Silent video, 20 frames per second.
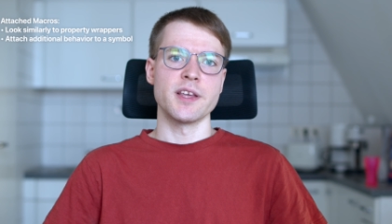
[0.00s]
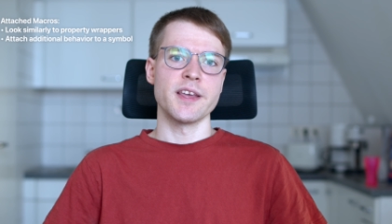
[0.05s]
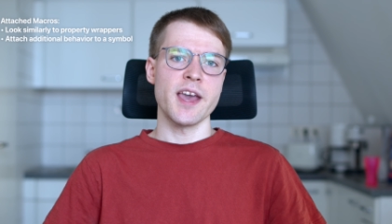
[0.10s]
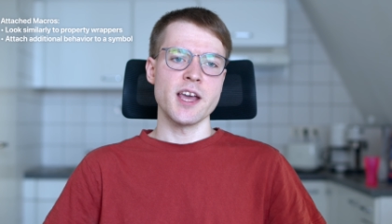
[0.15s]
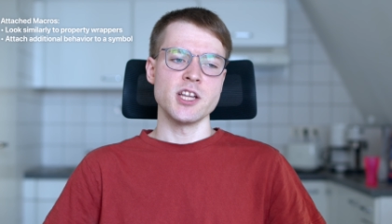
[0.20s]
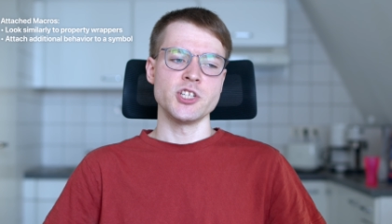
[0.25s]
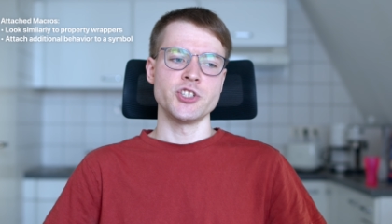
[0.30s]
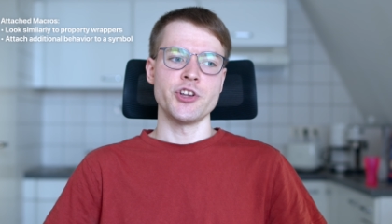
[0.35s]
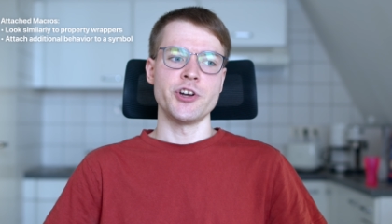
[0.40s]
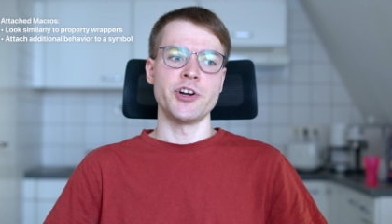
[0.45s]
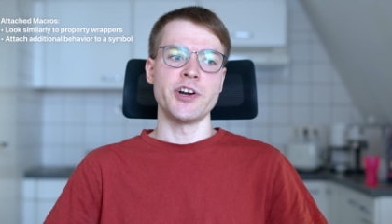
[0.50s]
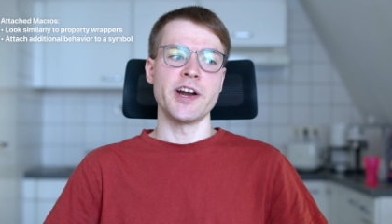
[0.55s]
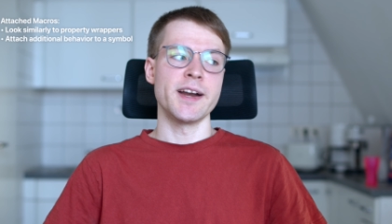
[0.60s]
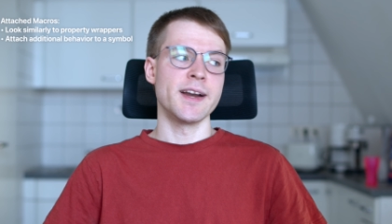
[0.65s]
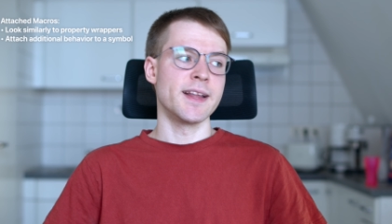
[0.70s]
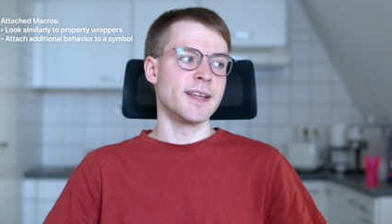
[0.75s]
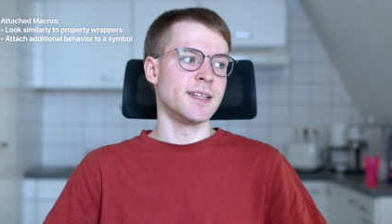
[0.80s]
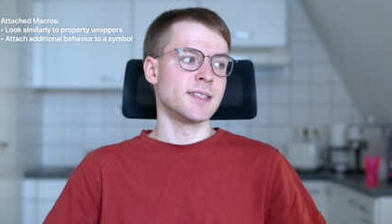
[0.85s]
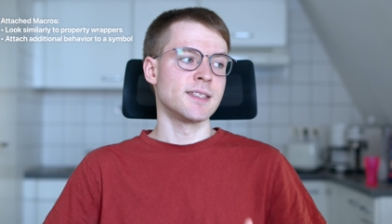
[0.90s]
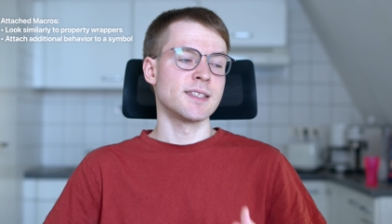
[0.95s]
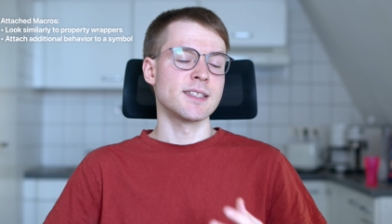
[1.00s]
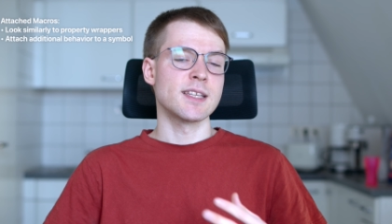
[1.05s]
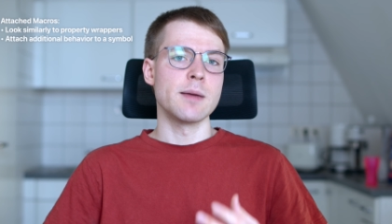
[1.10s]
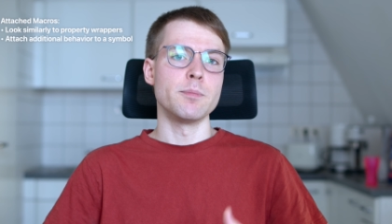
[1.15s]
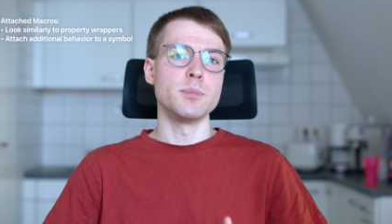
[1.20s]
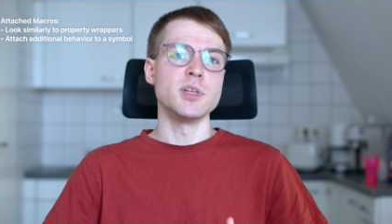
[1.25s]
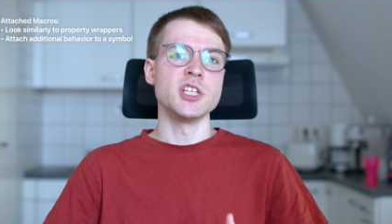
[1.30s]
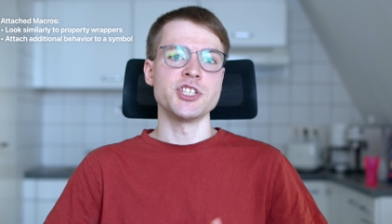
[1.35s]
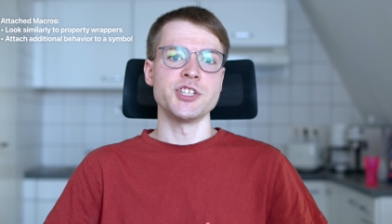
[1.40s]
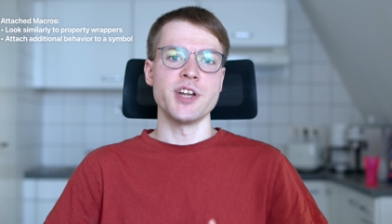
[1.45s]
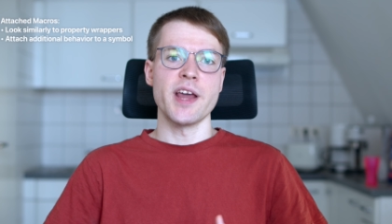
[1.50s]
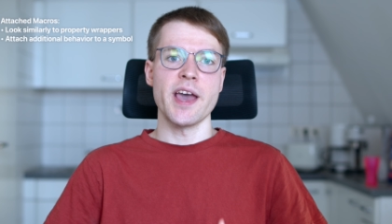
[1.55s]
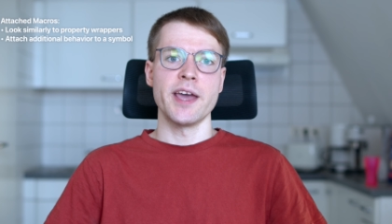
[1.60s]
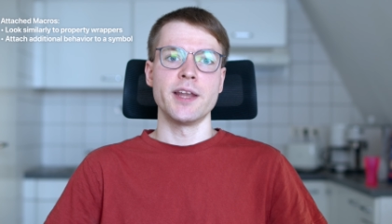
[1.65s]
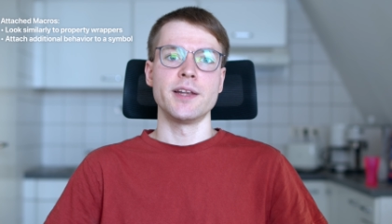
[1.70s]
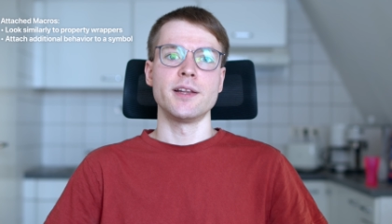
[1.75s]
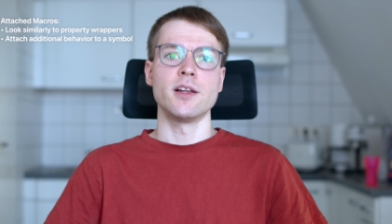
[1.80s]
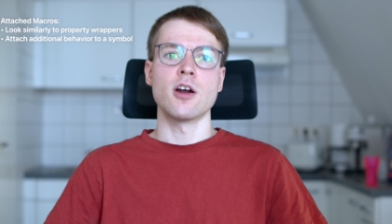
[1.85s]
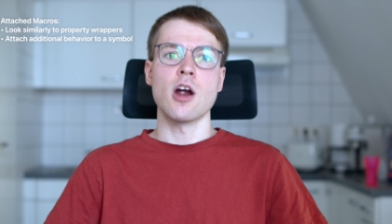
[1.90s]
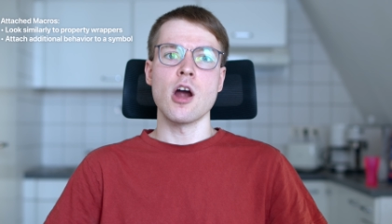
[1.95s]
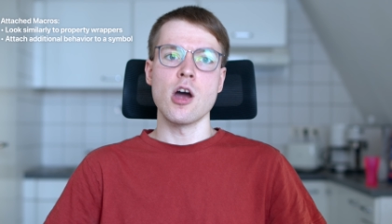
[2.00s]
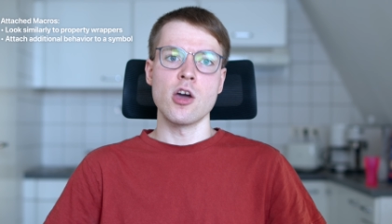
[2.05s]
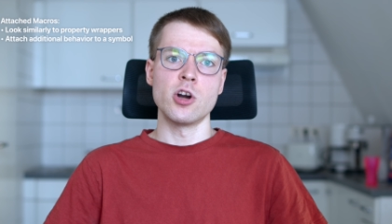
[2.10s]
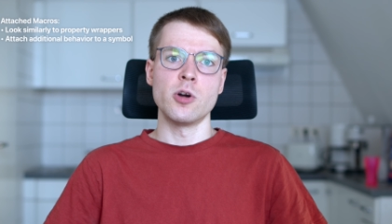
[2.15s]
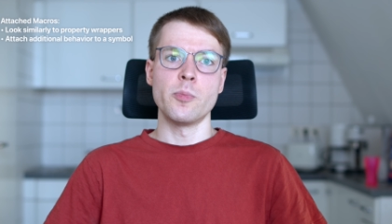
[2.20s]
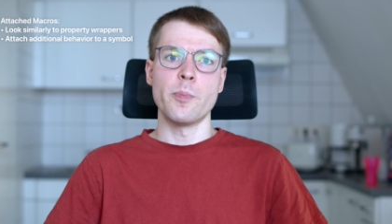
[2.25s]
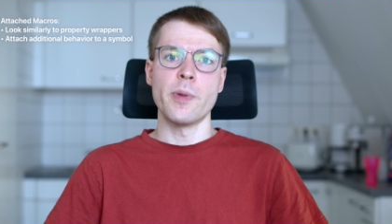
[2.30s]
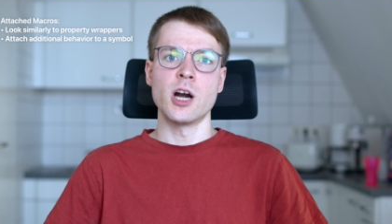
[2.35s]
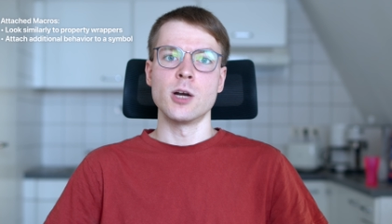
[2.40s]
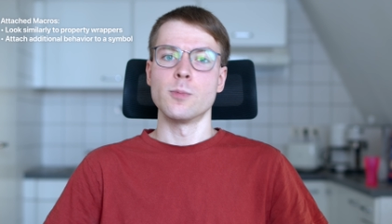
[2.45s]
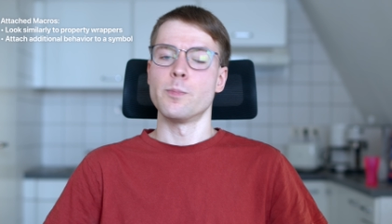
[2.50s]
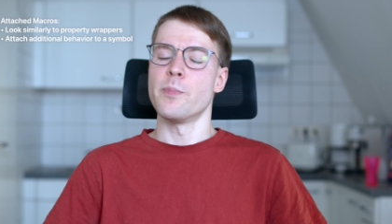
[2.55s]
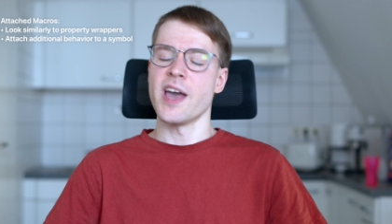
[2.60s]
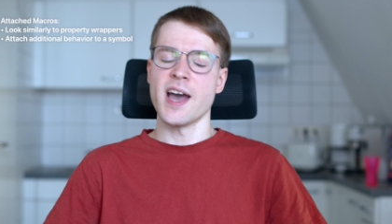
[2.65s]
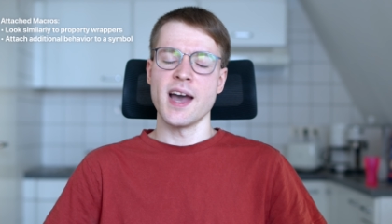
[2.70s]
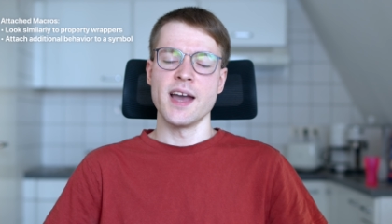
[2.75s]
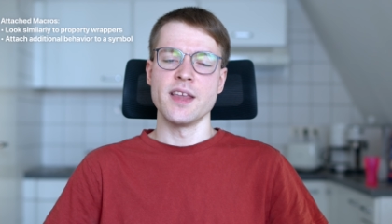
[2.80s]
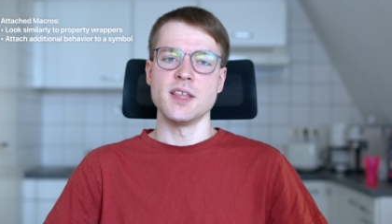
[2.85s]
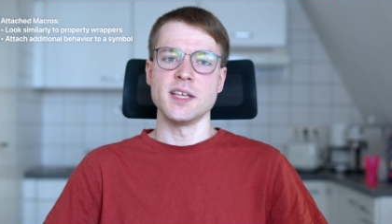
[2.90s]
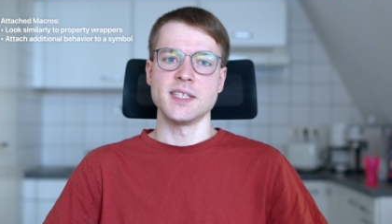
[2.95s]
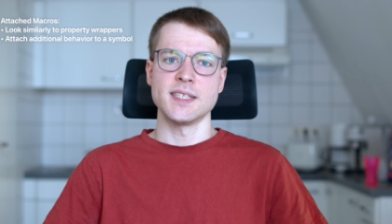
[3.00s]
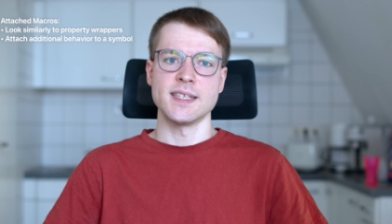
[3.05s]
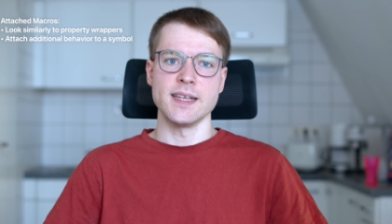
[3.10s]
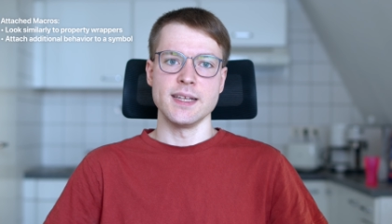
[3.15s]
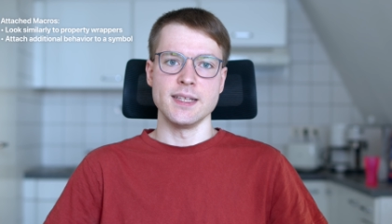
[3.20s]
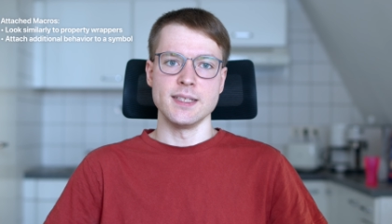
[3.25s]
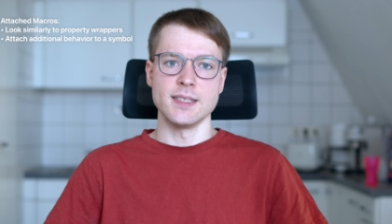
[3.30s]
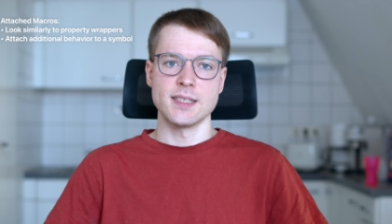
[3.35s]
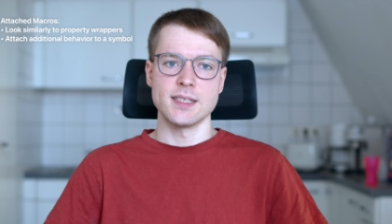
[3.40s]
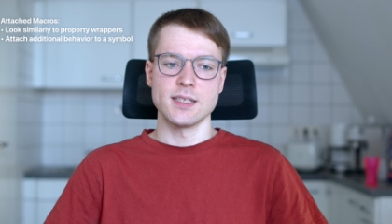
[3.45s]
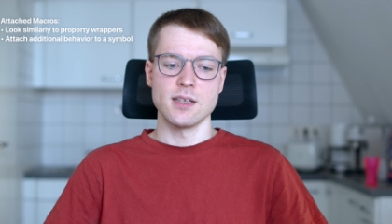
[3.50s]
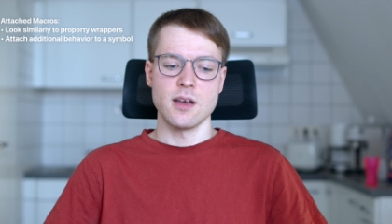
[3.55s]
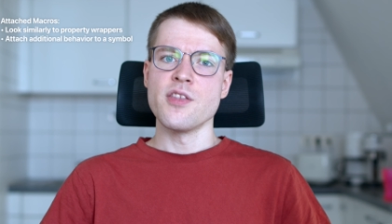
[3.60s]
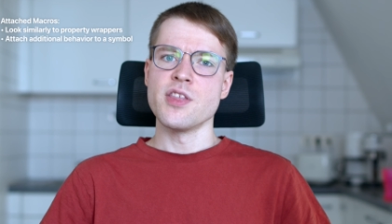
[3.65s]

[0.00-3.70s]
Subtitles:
can generate its completion handler counterpart behind the scenes.